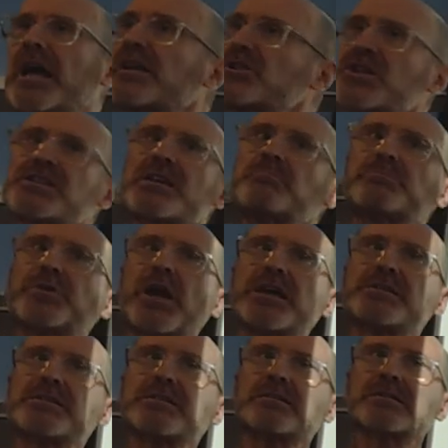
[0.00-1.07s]
And she's
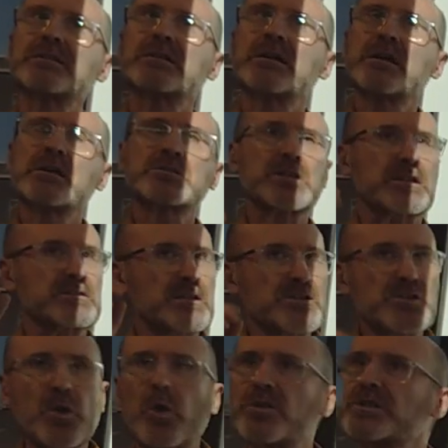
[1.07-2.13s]
impressed. So this
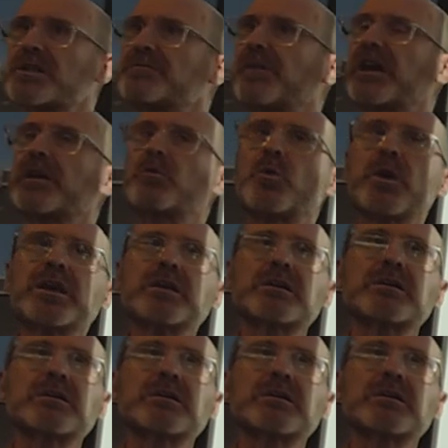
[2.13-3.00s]
horse is very quick.